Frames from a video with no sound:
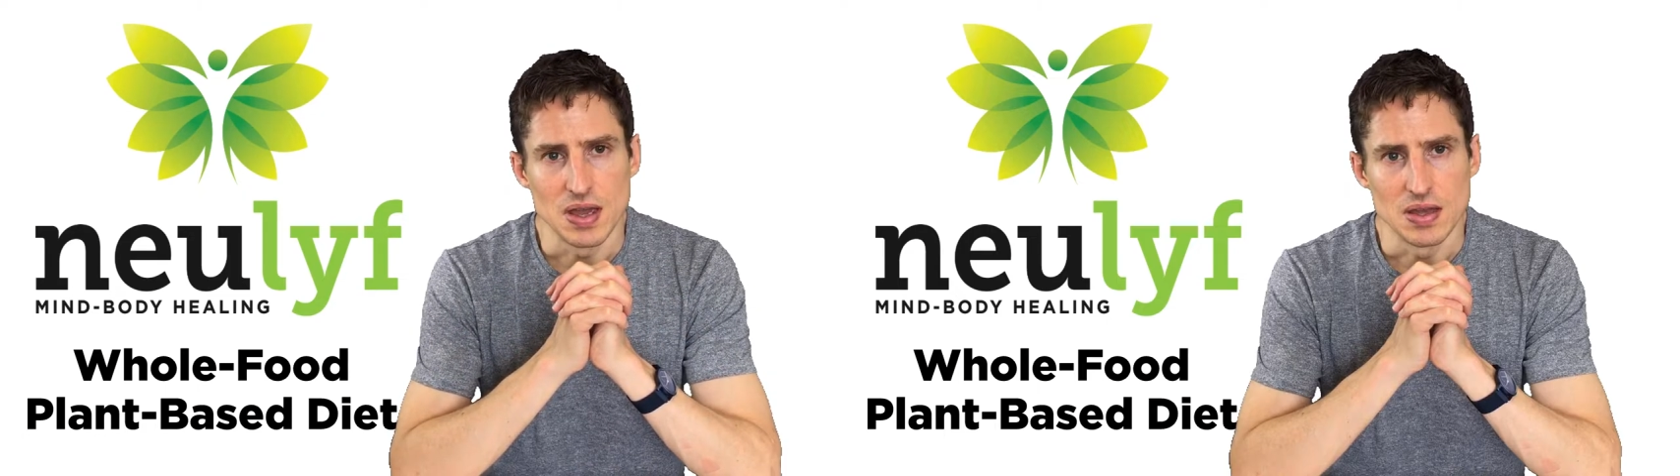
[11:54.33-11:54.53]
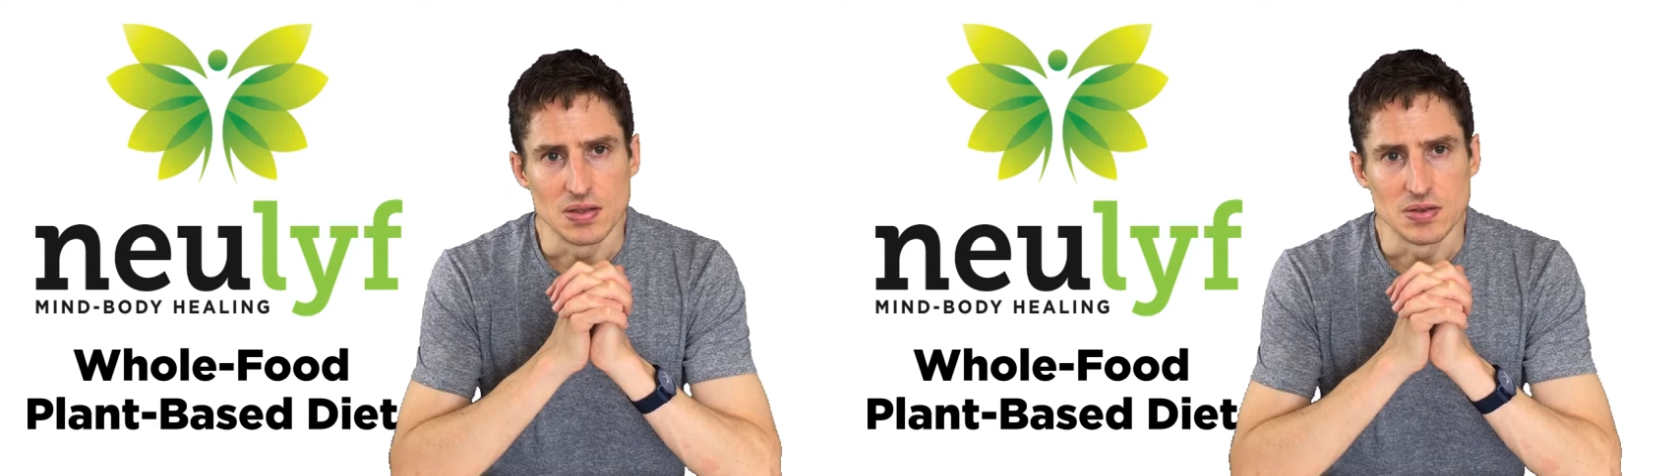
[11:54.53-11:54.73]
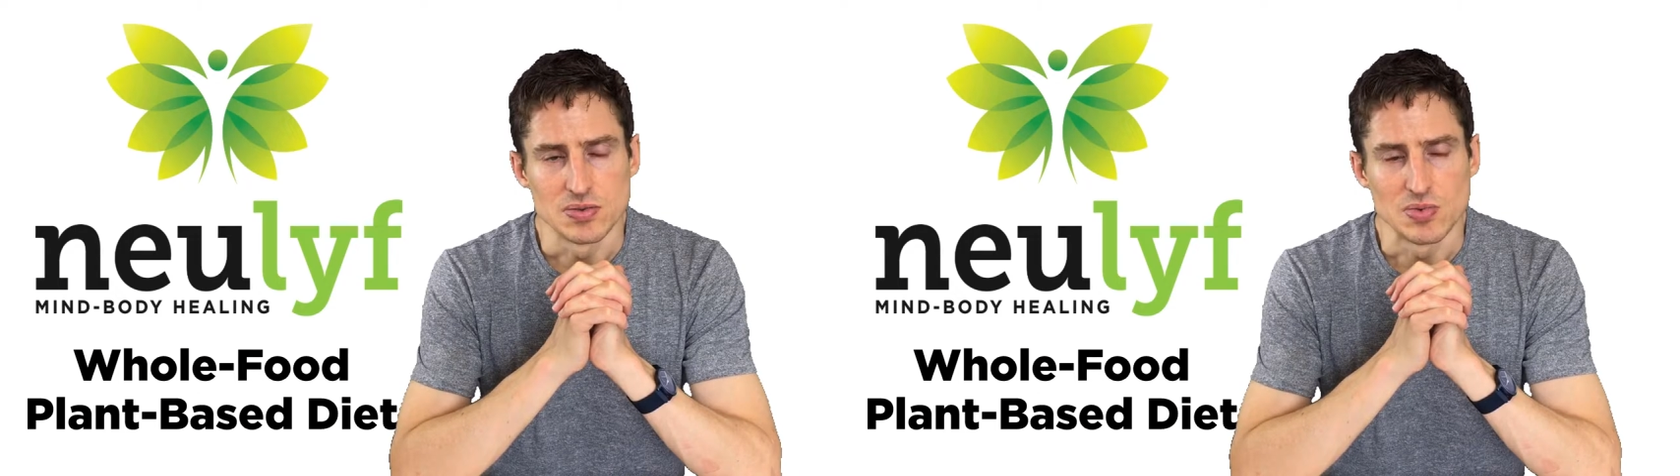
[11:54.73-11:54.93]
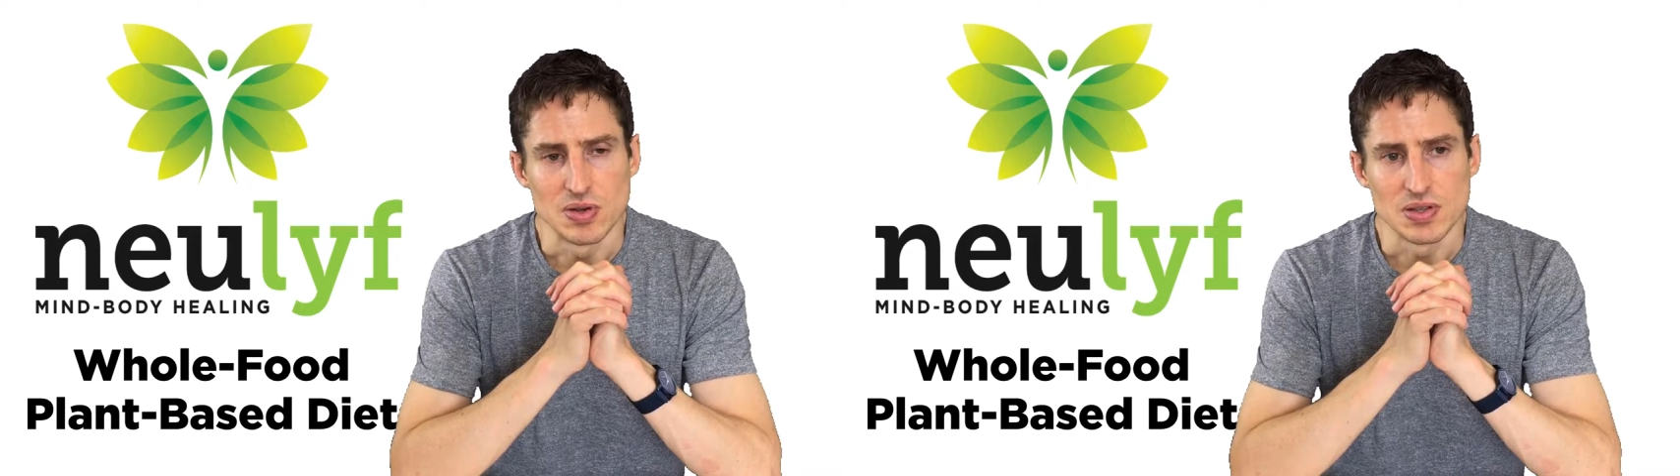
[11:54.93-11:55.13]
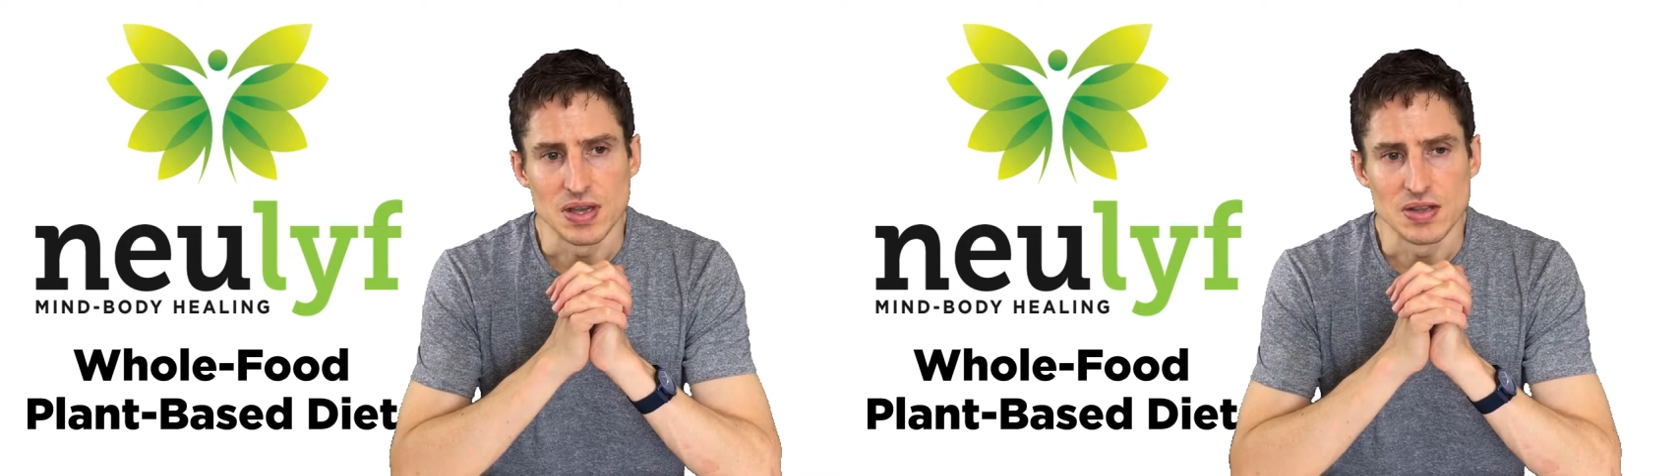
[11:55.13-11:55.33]
and
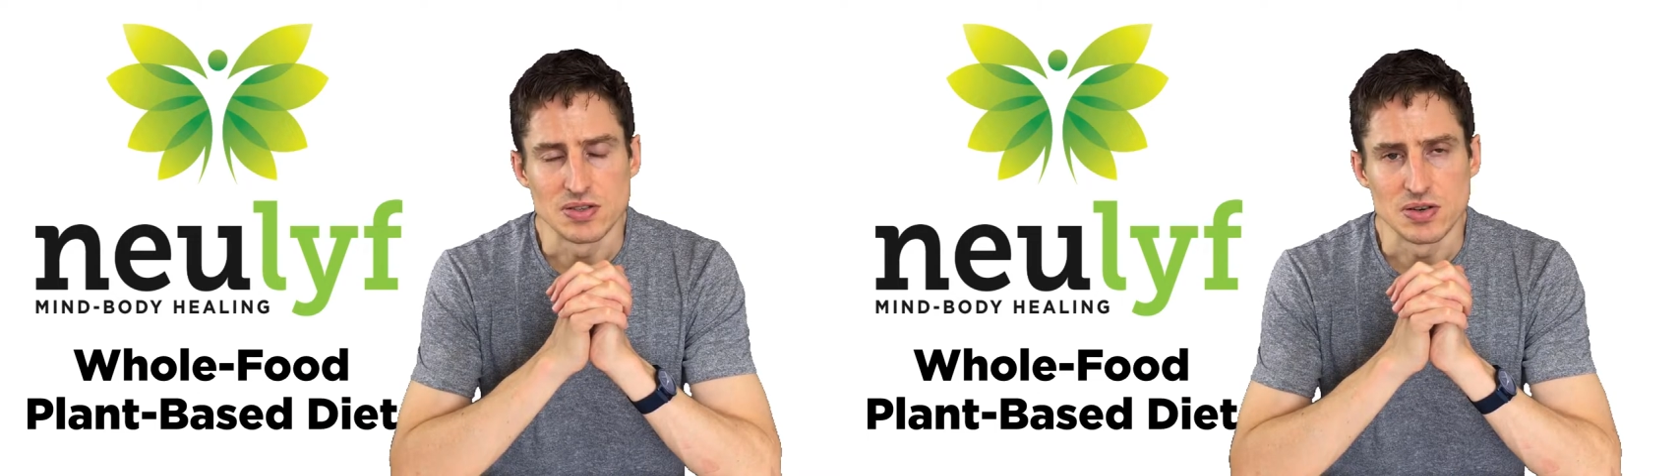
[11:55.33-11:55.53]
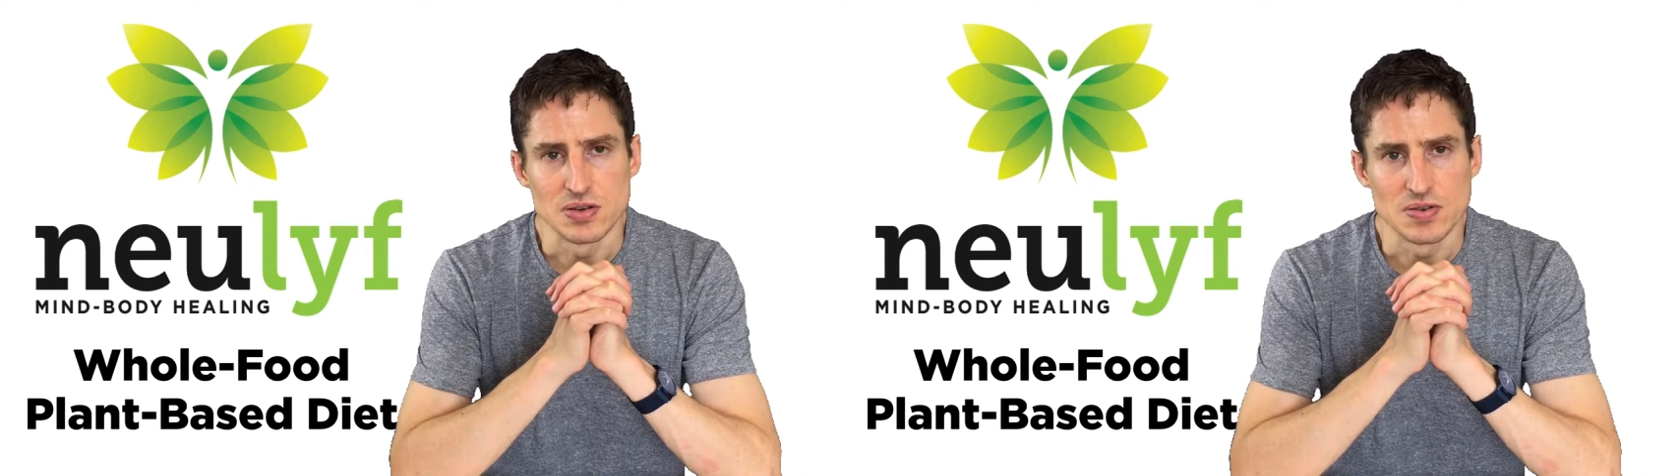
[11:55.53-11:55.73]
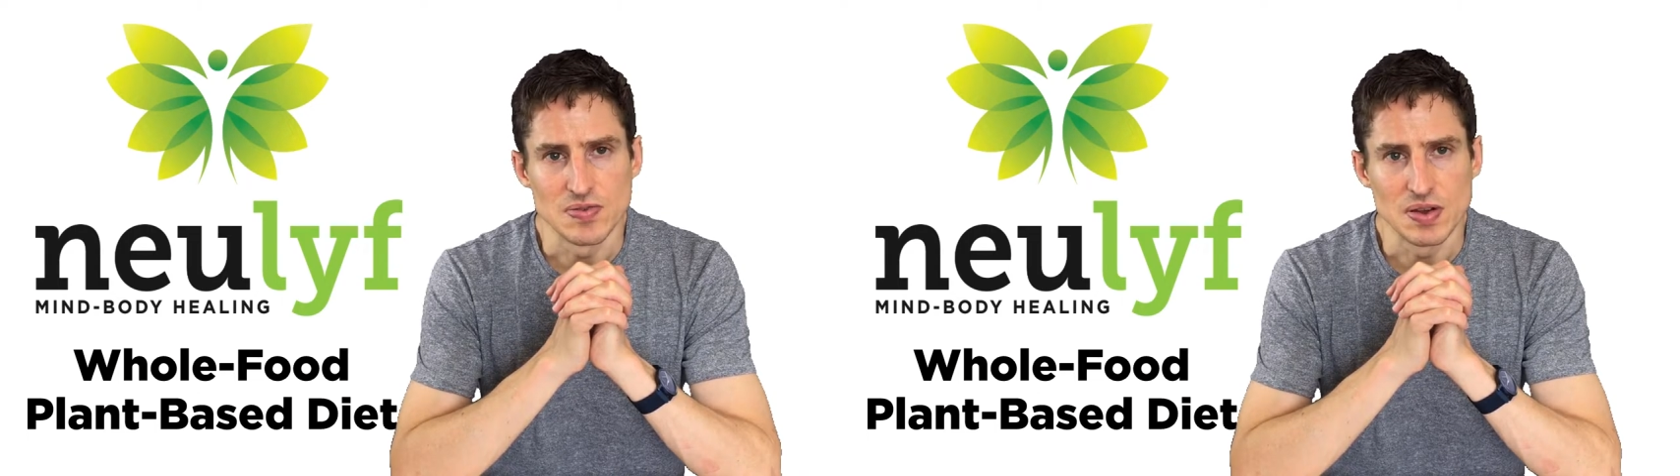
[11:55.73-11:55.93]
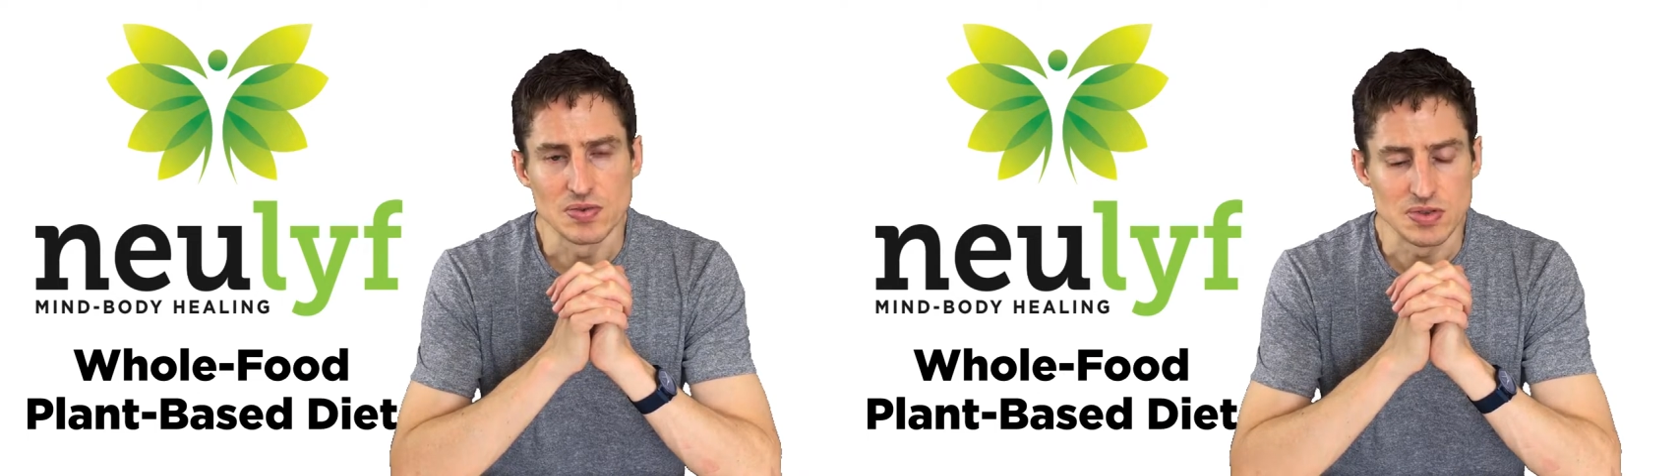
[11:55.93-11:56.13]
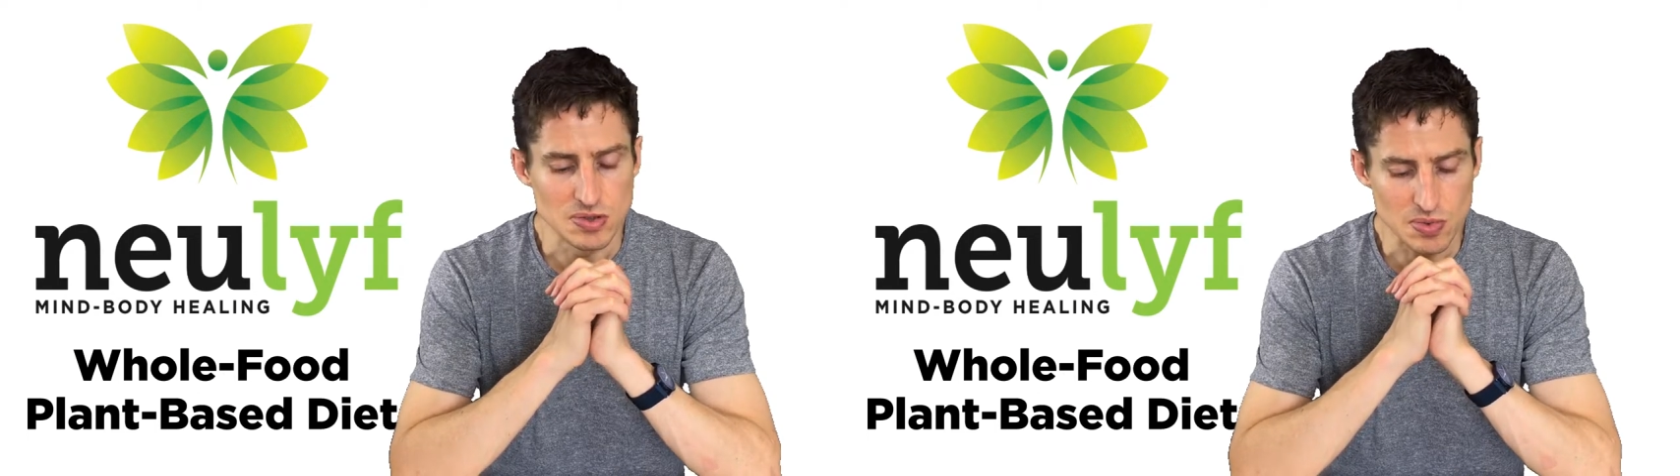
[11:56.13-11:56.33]
what Kelly Turner
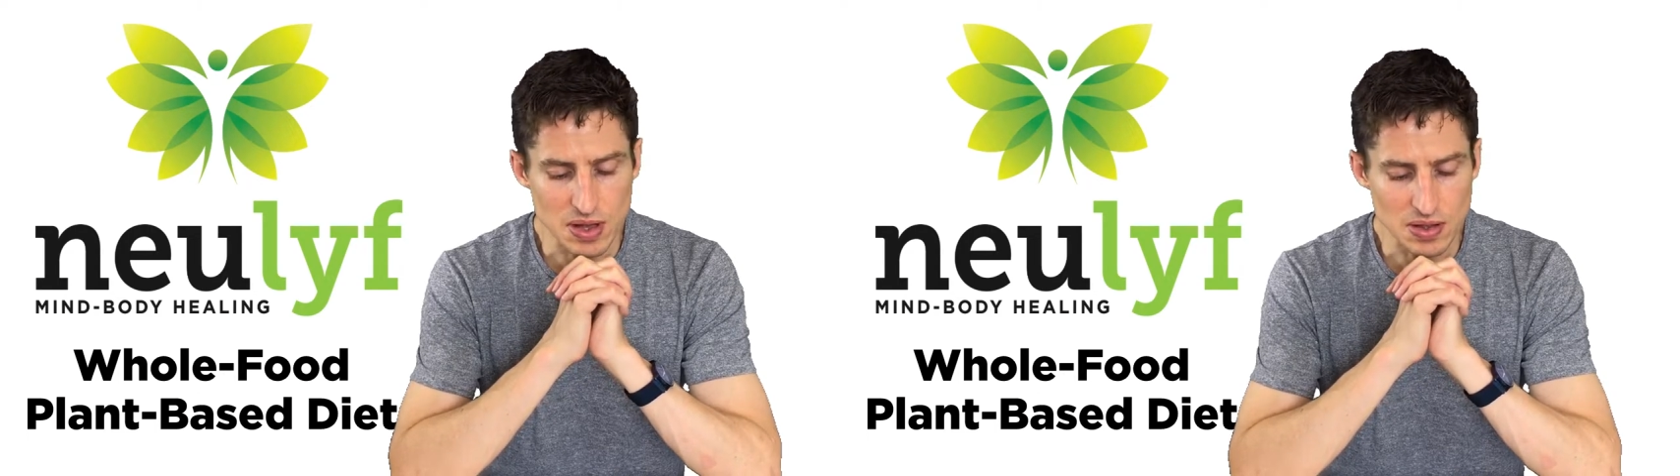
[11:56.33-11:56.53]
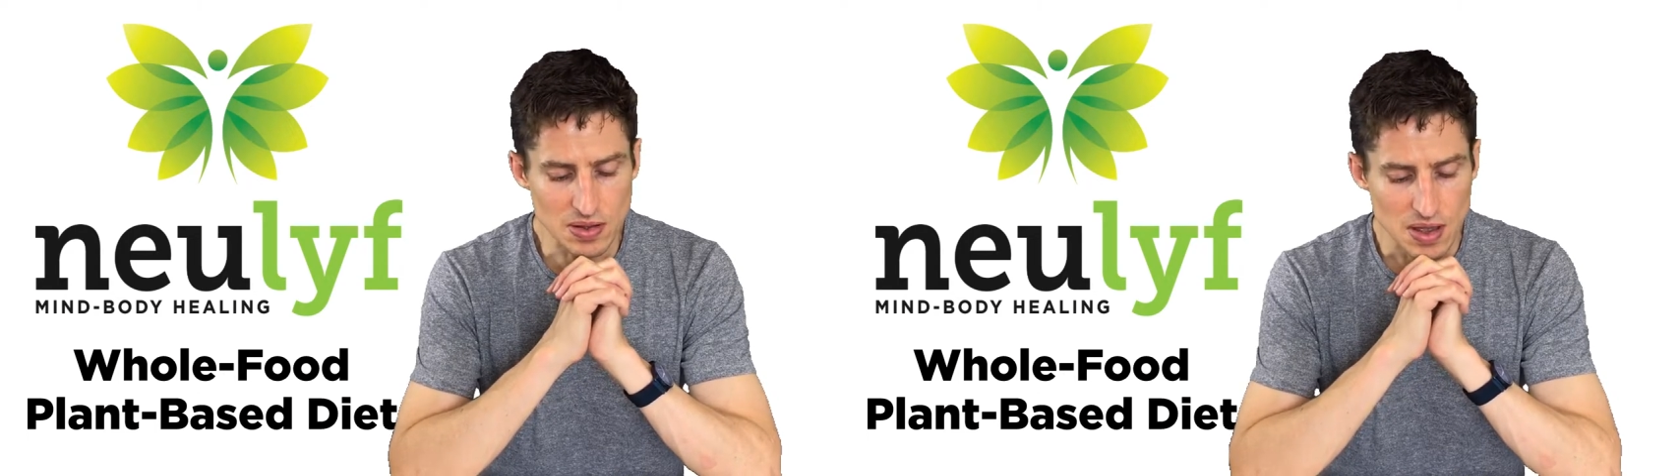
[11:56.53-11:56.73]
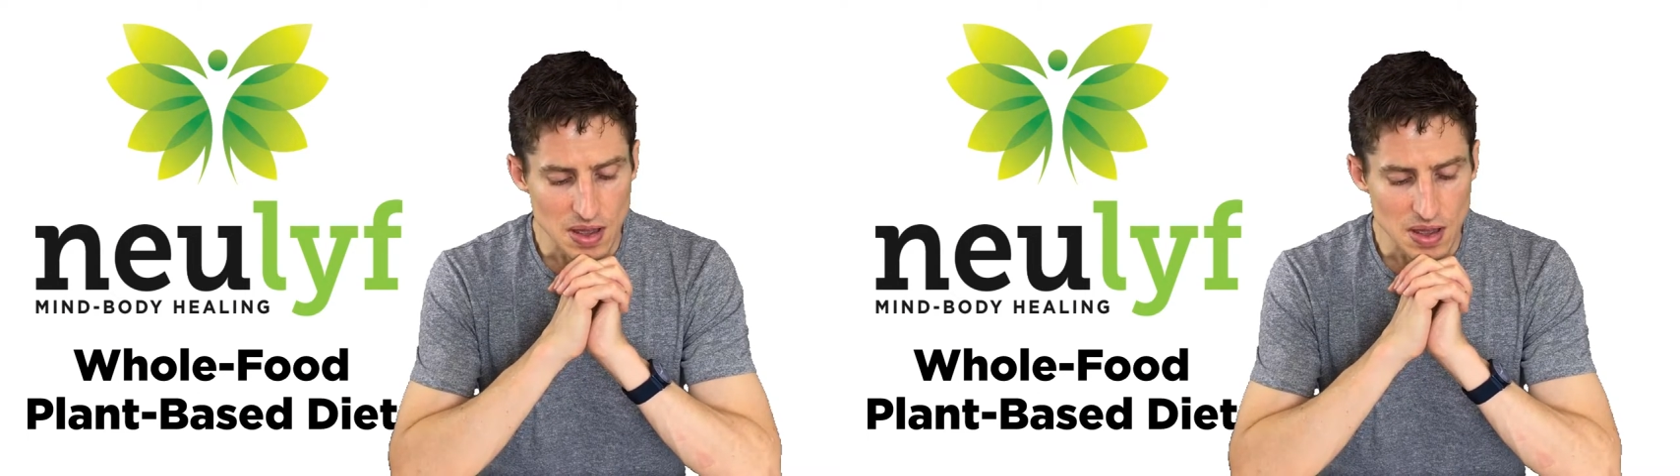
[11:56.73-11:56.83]
found as well.